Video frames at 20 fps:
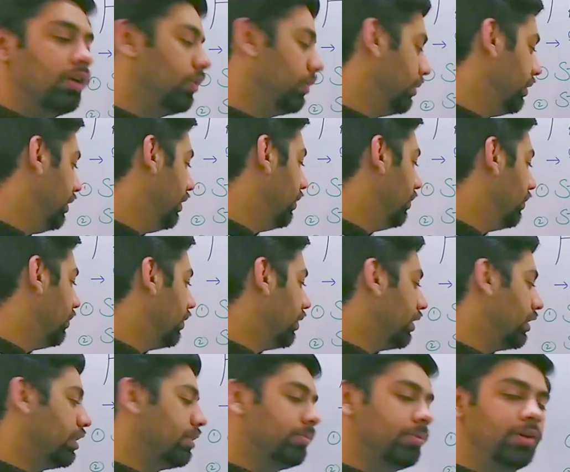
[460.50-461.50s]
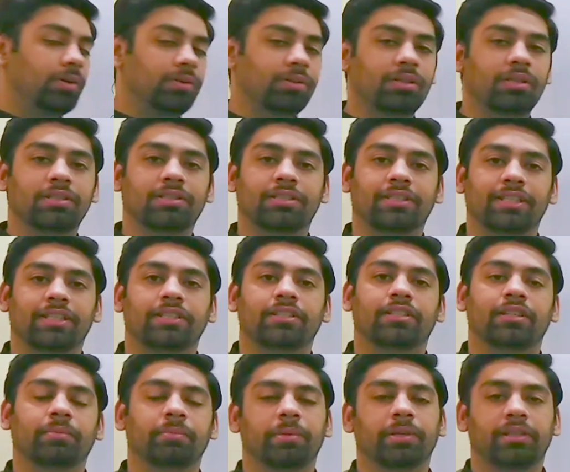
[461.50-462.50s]
Now talking about the stage
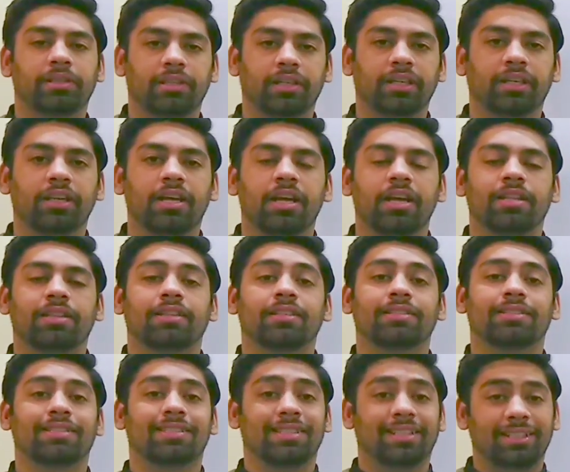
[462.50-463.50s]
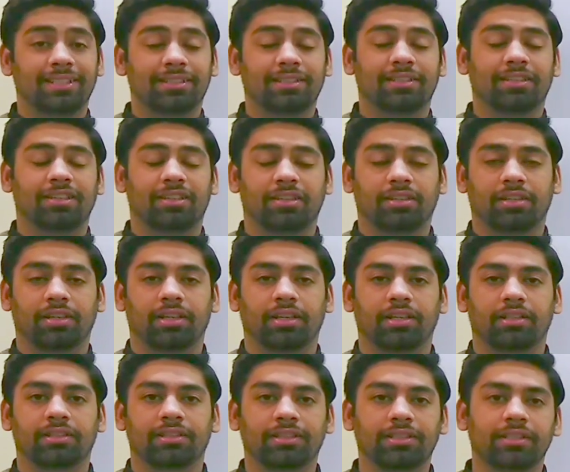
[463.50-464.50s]
number 3, the stage
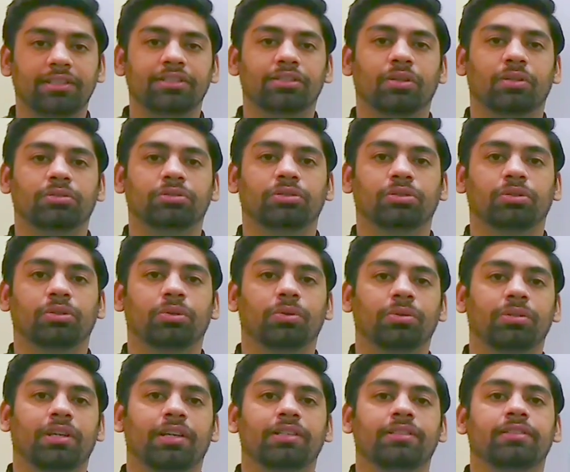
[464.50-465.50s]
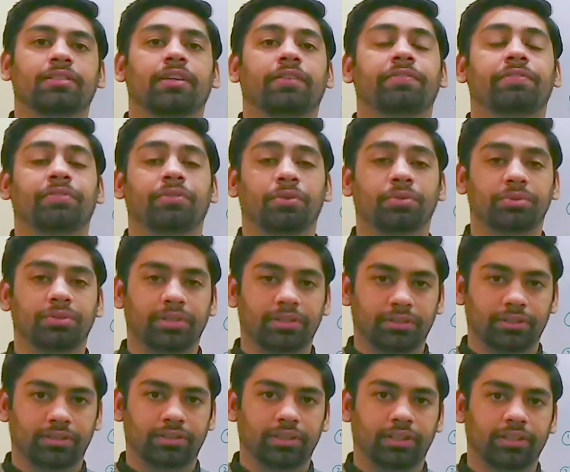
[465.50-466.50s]
3 is also known as the frozen
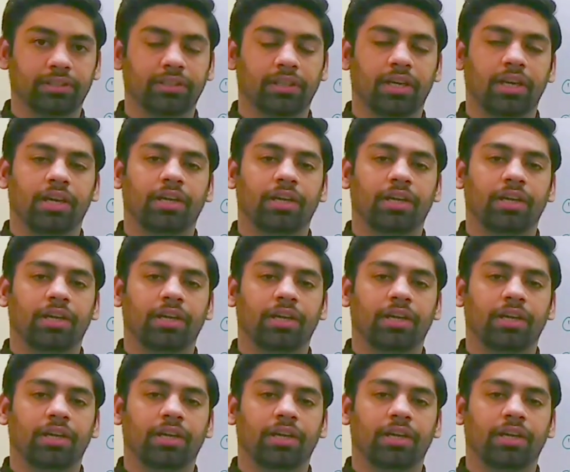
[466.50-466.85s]
stage.